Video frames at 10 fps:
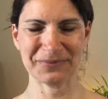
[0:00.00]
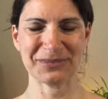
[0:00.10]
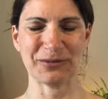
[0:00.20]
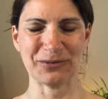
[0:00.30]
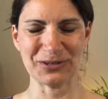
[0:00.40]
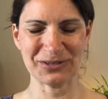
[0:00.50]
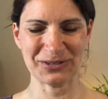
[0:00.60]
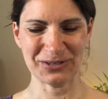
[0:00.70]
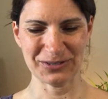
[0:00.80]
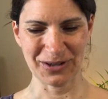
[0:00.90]
So first,
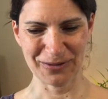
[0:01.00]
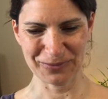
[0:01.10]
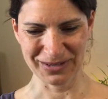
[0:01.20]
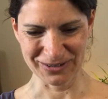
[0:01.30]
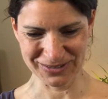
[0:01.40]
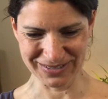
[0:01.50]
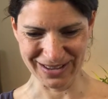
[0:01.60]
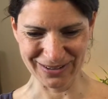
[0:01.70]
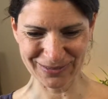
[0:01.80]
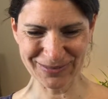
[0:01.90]
soften
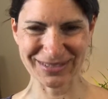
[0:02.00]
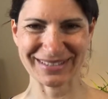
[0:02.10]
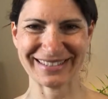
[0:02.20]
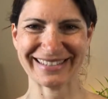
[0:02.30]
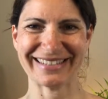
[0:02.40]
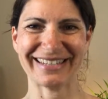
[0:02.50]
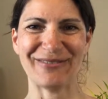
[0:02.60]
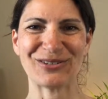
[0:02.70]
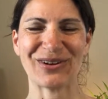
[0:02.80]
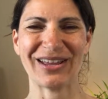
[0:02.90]
ourselves. Instead
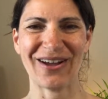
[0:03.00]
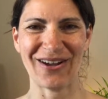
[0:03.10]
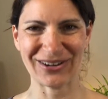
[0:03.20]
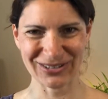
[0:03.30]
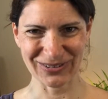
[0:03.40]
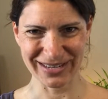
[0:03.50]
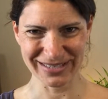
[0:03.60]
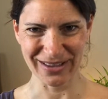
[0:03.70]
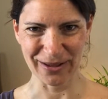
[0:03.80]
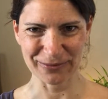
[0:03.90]
of trying harder, try
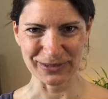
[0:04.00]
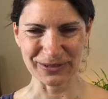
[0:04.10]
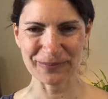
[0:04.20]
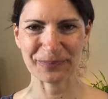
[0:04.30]
softer.